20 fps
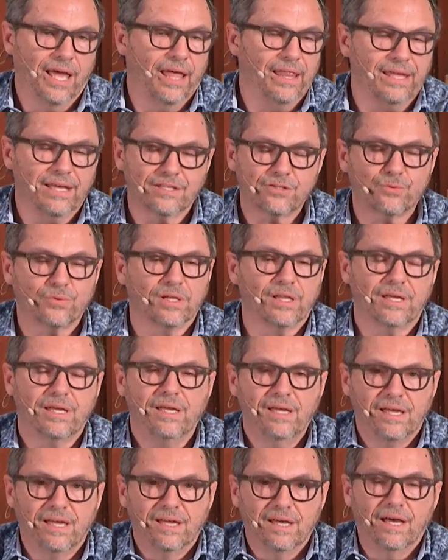I think it's
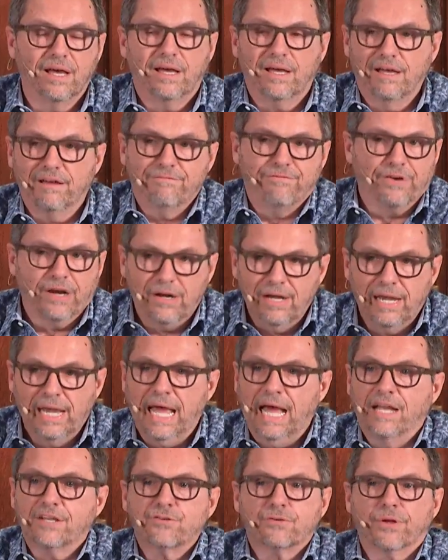really a very
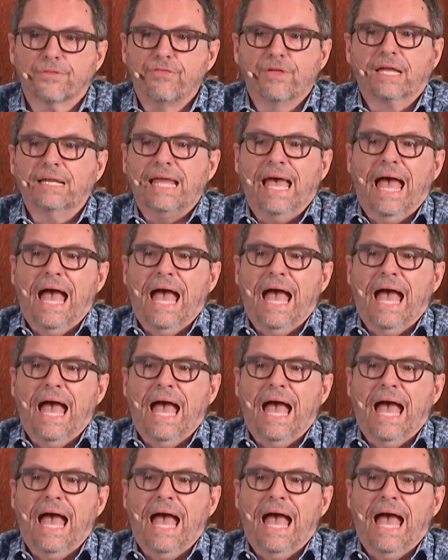natural thing